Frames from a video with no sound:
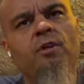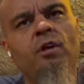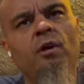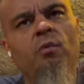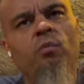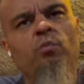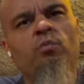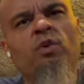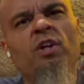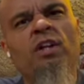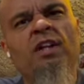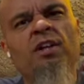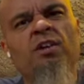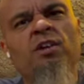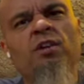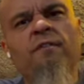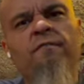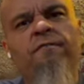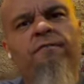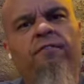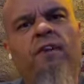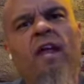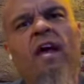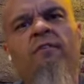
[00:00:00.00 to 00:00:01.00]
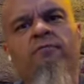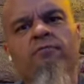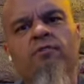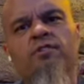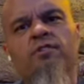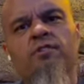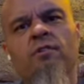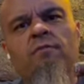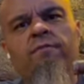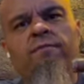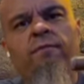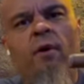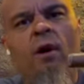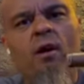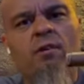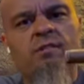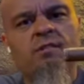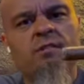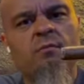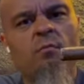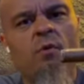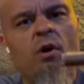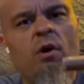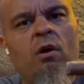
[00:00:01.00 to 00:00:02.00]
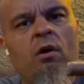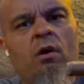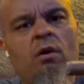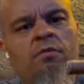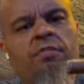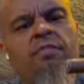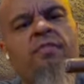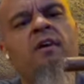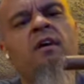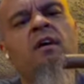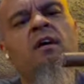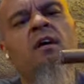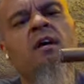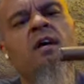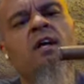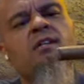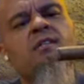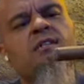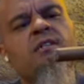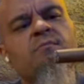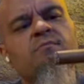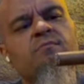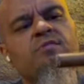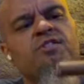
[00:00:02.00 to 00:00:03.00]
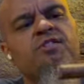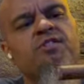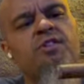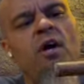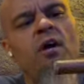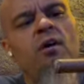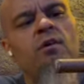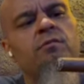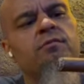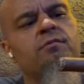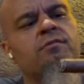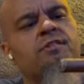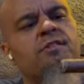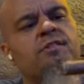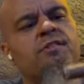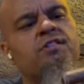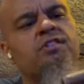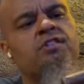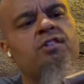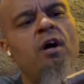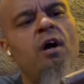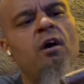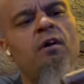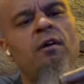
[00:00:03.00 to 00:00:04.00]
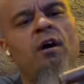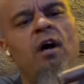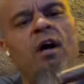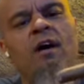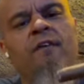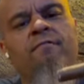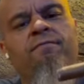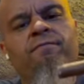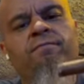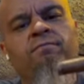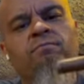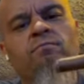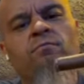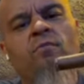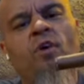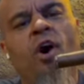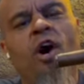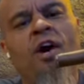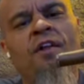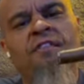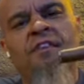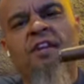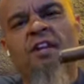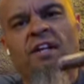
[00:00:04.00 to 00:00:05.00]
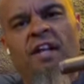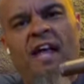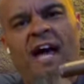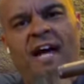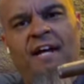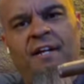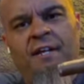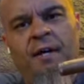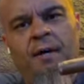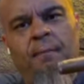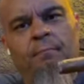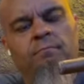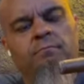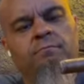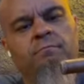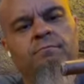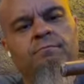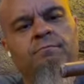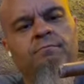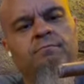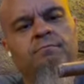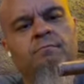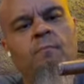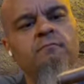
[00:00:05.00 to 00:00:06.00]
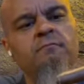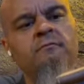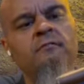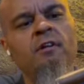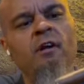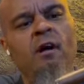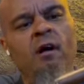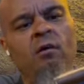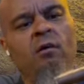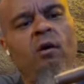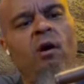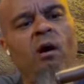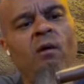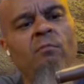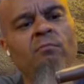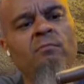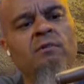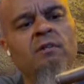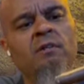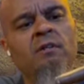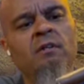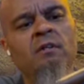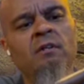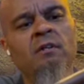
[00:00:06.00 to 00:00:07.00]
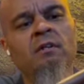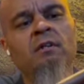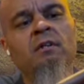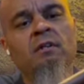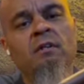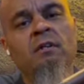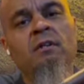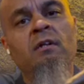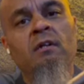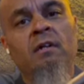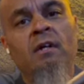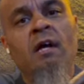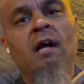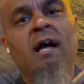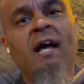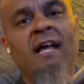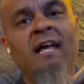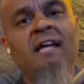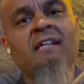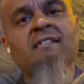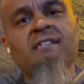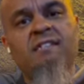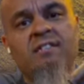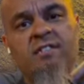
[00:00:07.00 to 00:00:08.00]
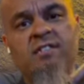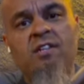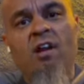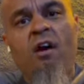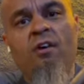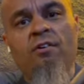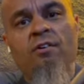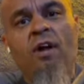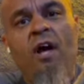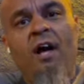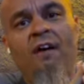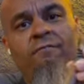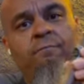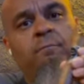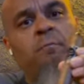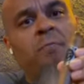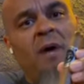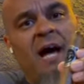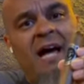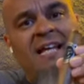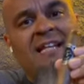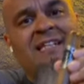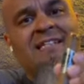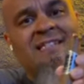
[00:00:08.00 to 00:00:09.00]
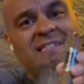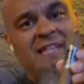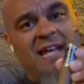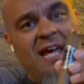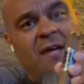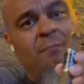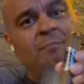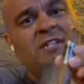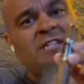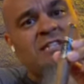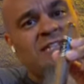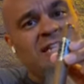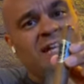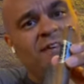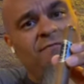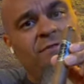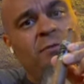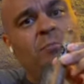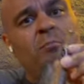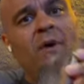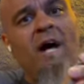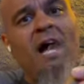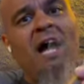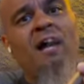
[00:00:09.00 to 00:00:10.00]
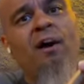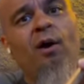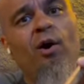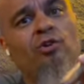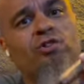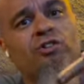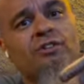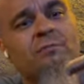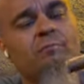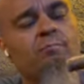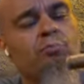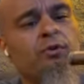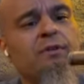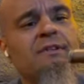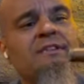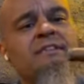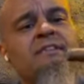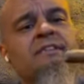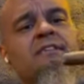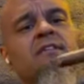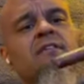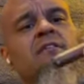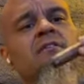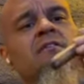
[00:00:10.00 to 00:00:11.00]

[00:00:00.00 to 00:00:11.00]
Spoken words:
really good flavor so far. Some earth and some salt to start off on the light up. Okay, I guess it's starting off by its name it's living by, Ocean Breeze.